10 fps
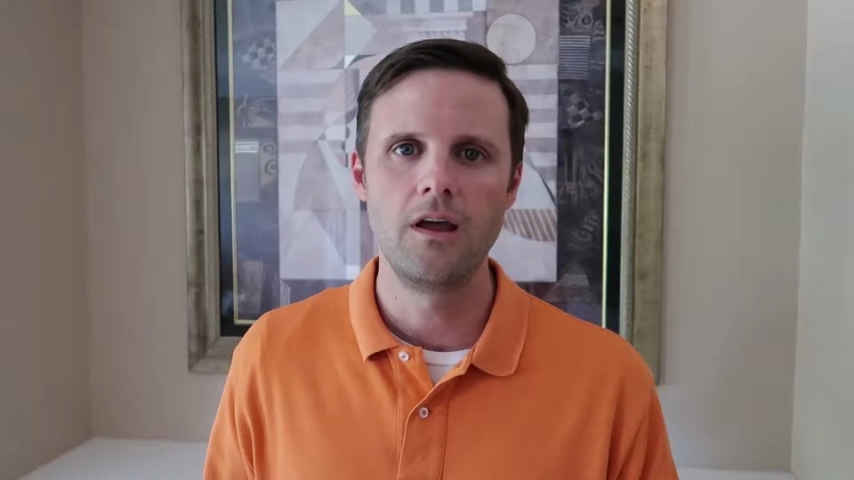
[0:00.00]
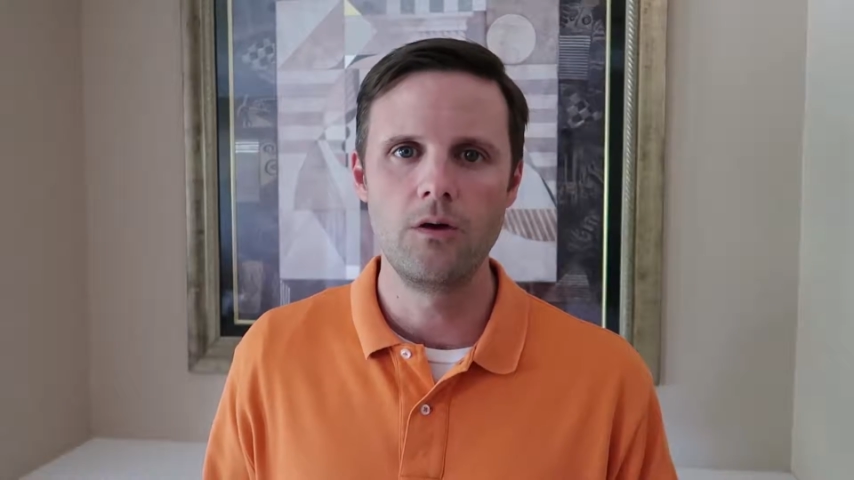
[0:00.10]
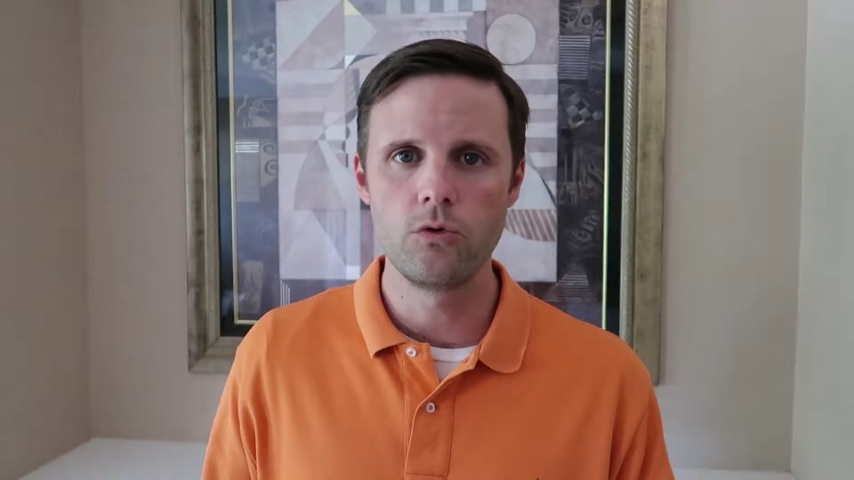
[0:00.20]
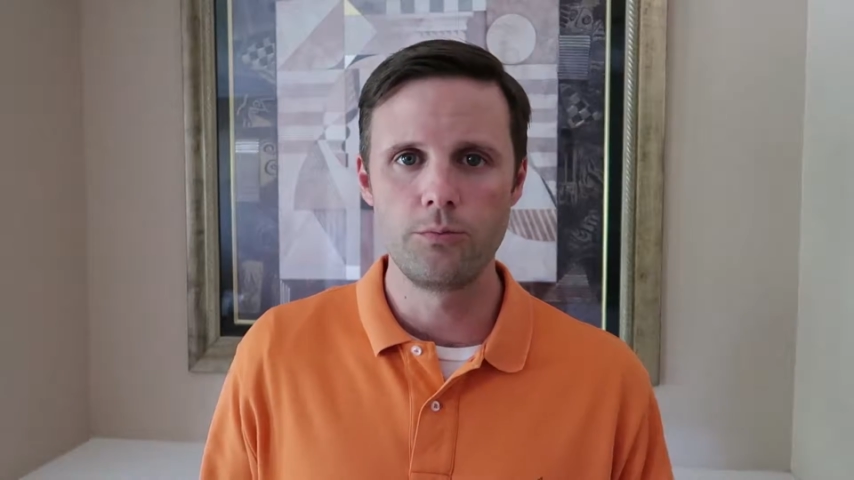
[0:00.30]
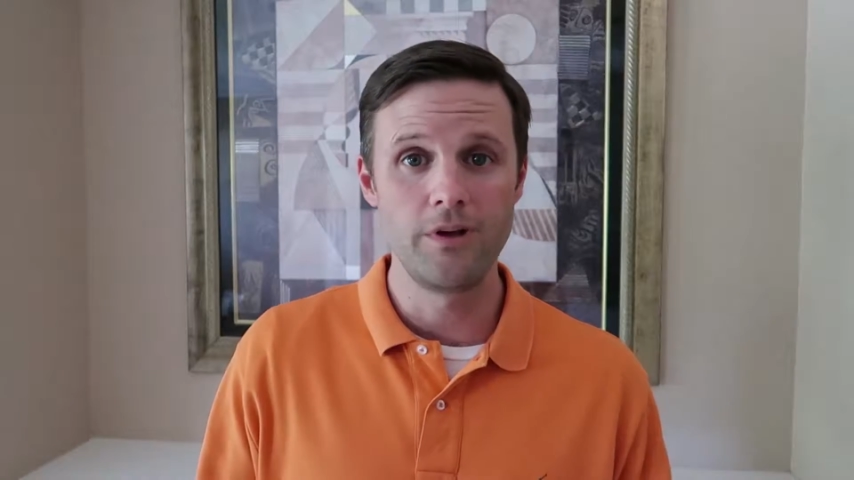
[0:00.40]

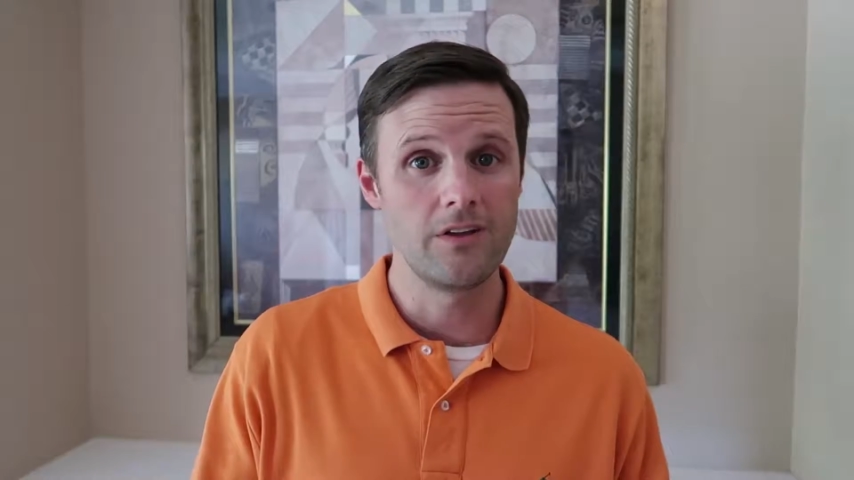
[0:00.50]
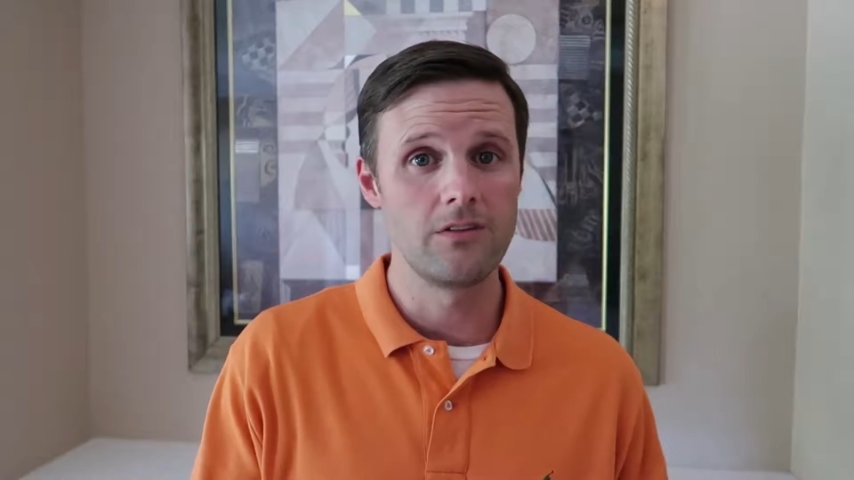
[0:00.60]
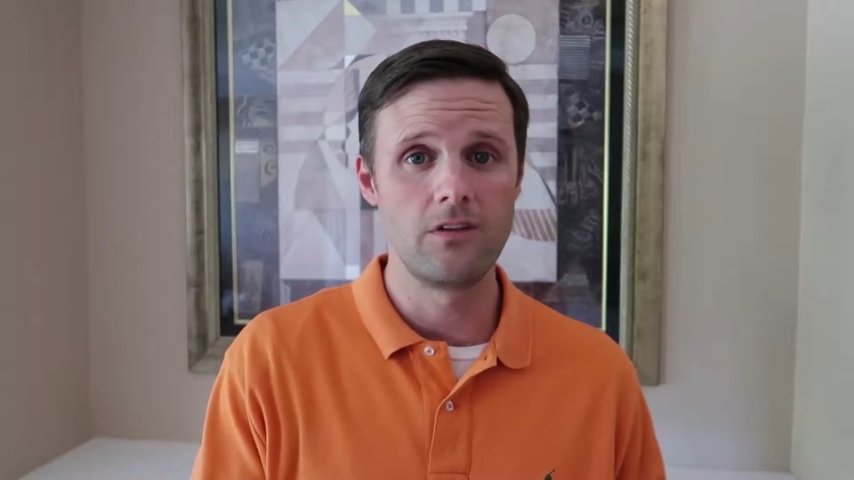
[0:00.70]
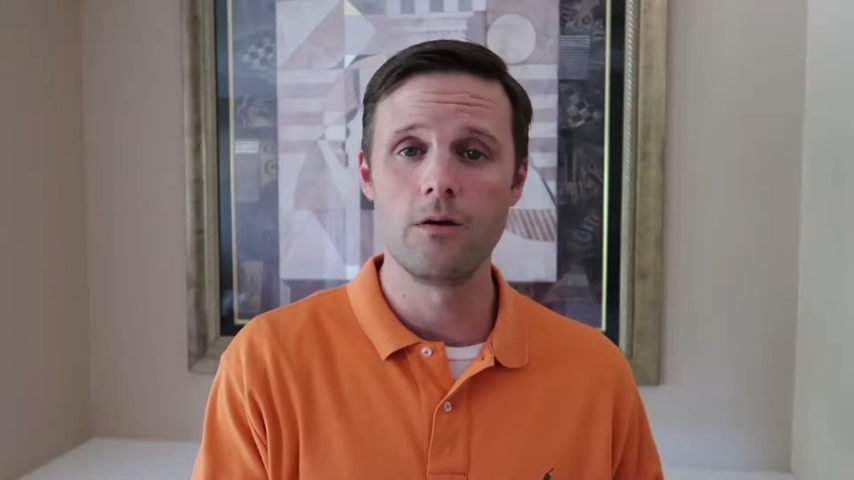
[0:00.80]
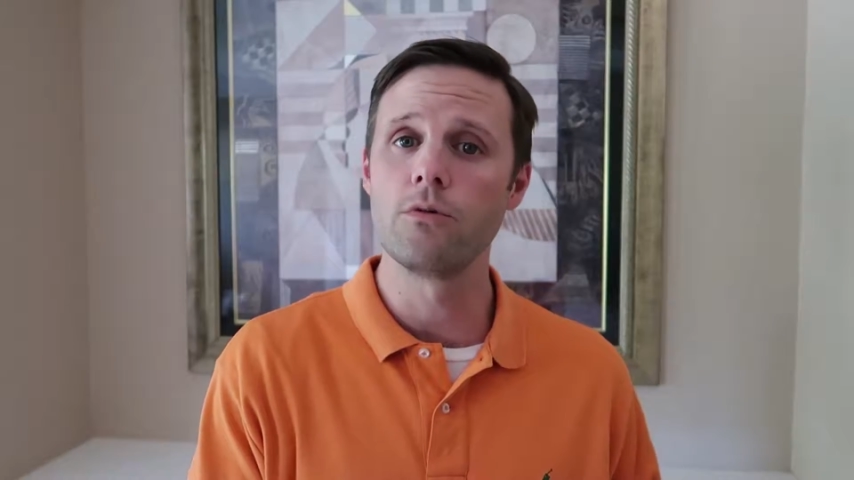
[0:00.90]
it would pick
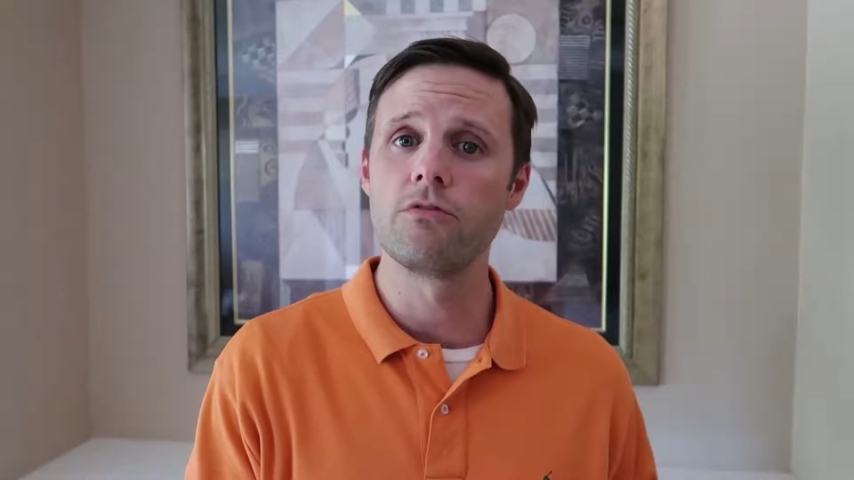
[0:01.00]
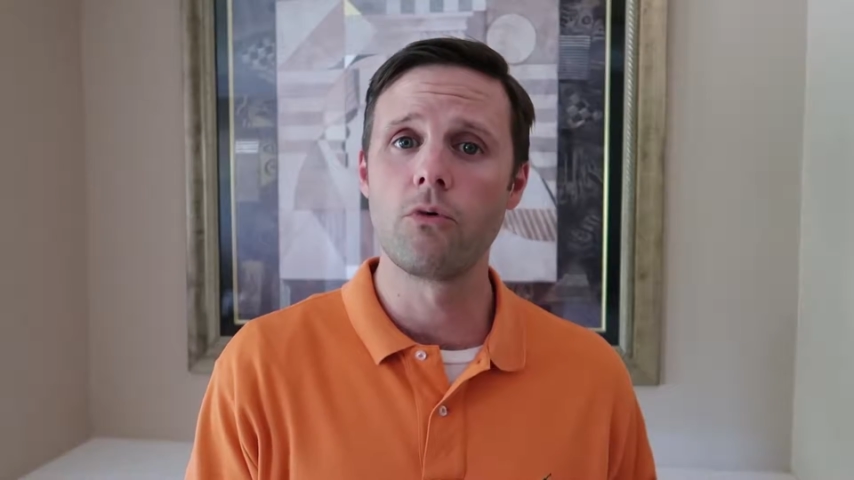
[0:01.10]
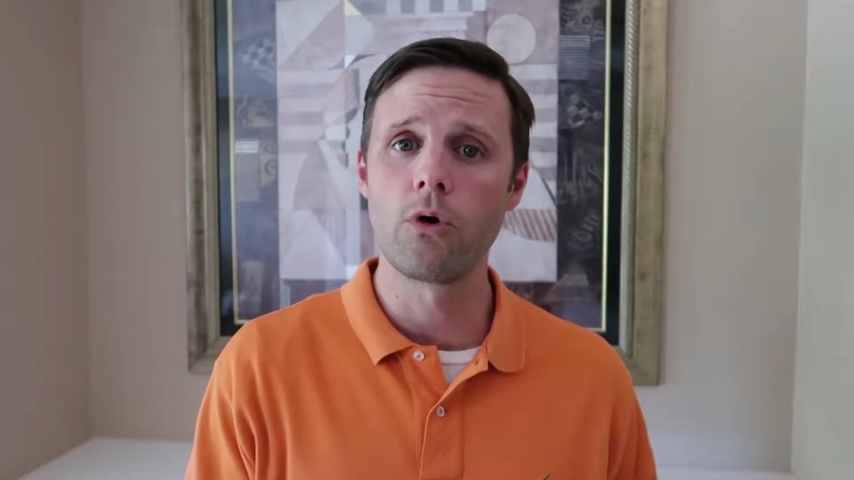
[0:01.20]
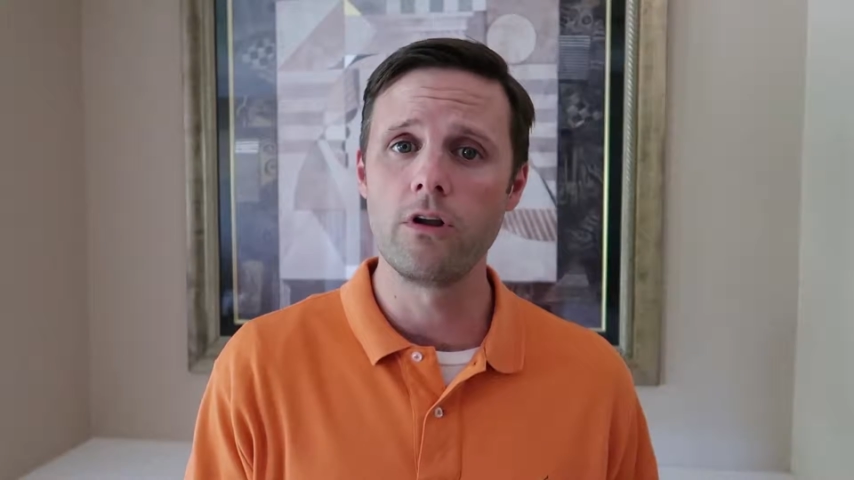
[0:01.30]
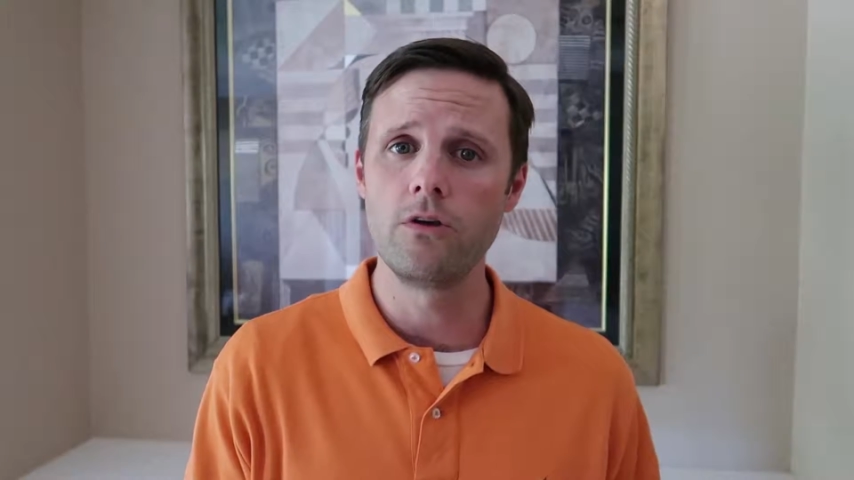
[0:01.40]
the table
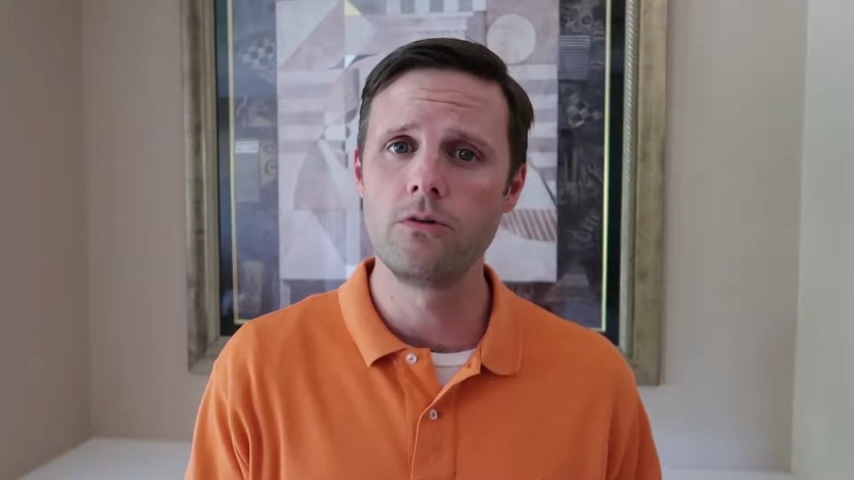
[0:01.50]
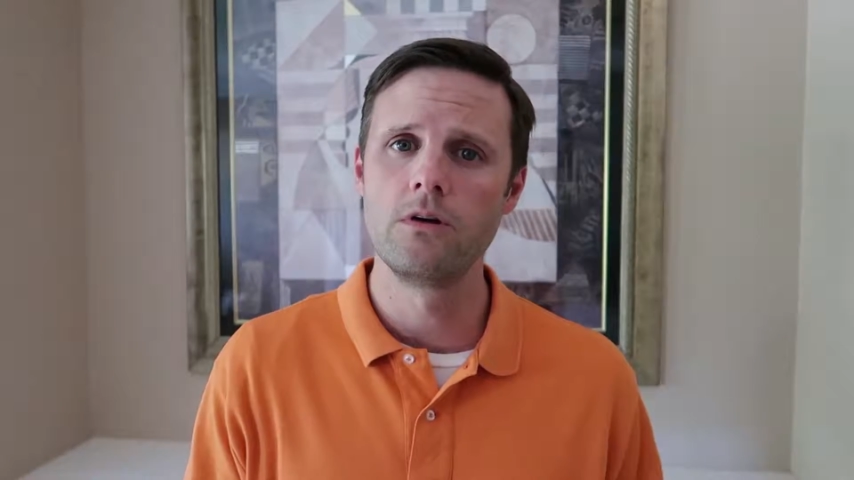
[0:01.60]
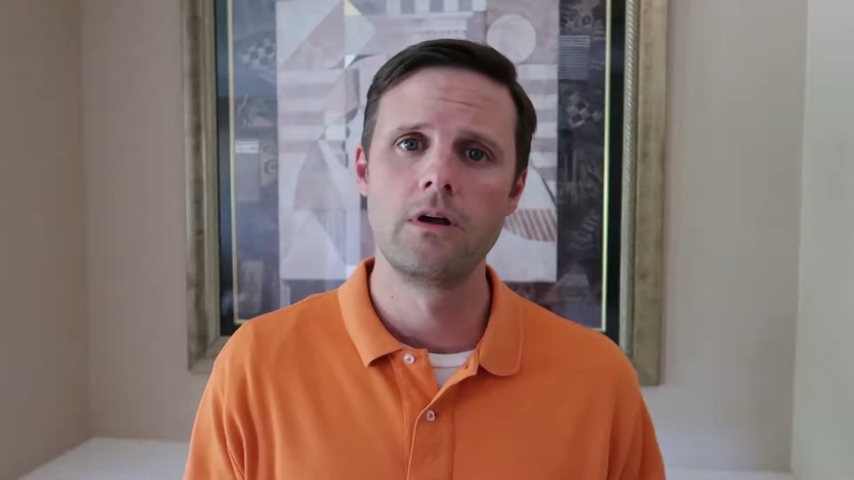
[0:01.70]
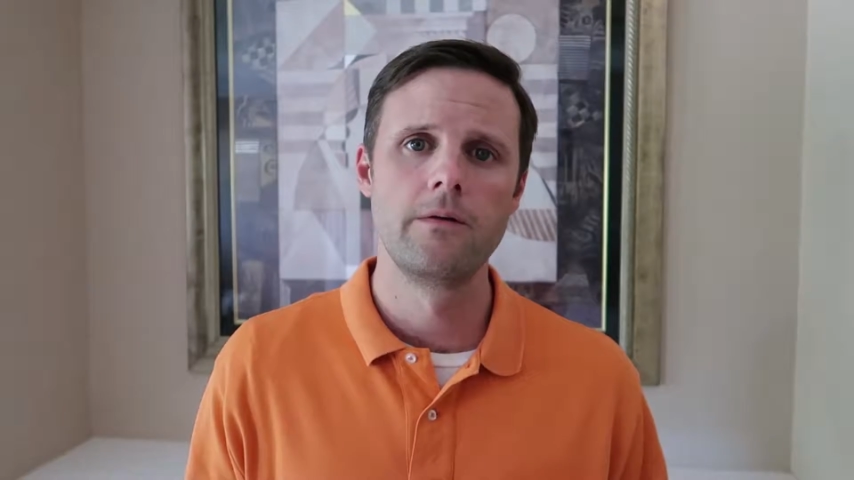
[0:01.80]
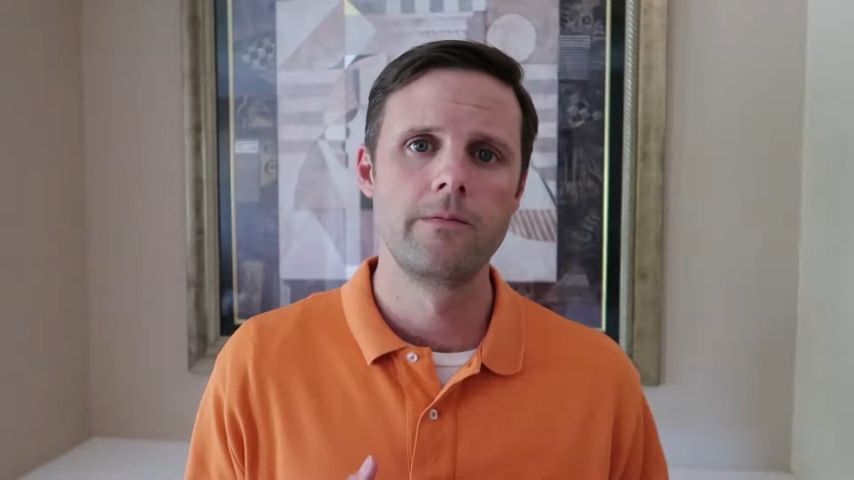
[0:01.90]
for you.